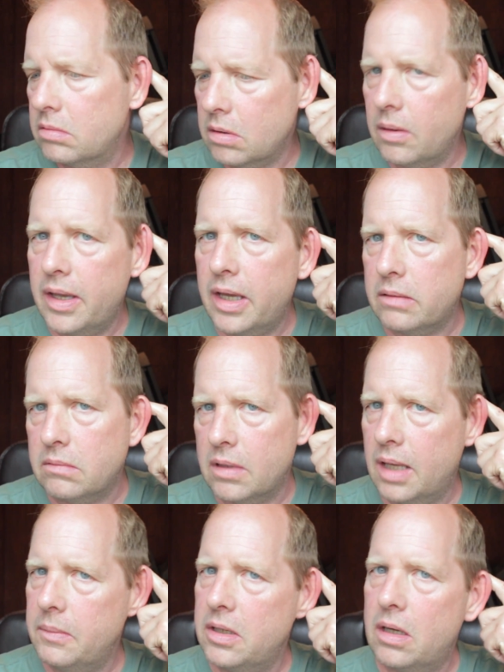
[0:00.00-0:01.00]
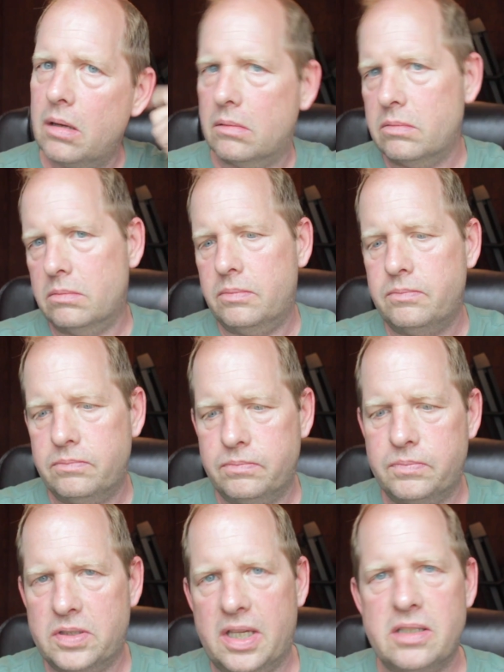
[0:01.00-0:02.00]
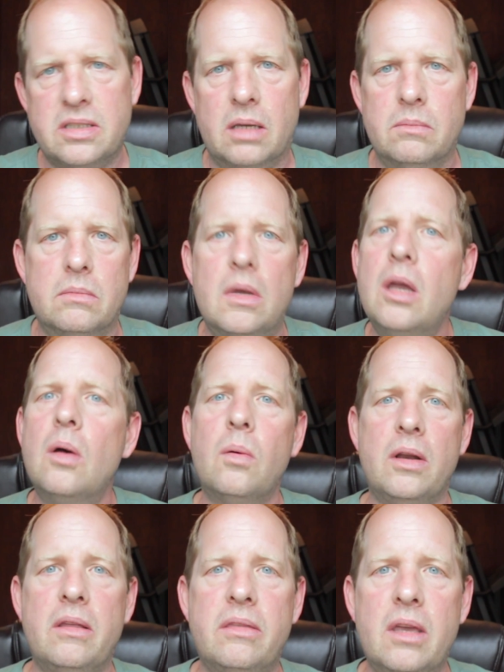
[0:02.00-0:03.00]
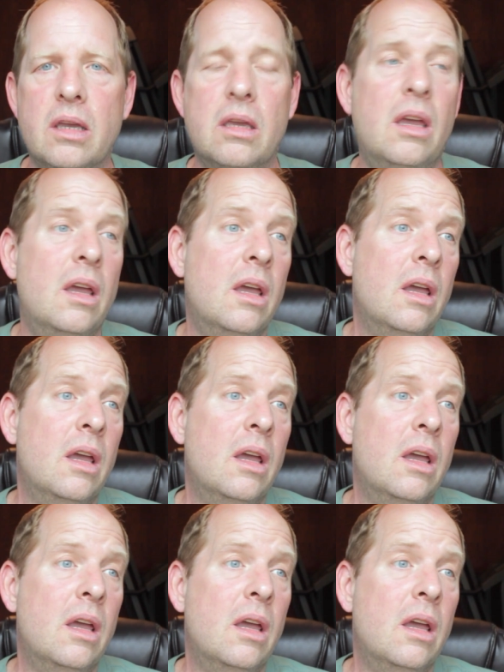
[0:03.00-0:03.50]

go ahead, let me know. Say something. What do you think?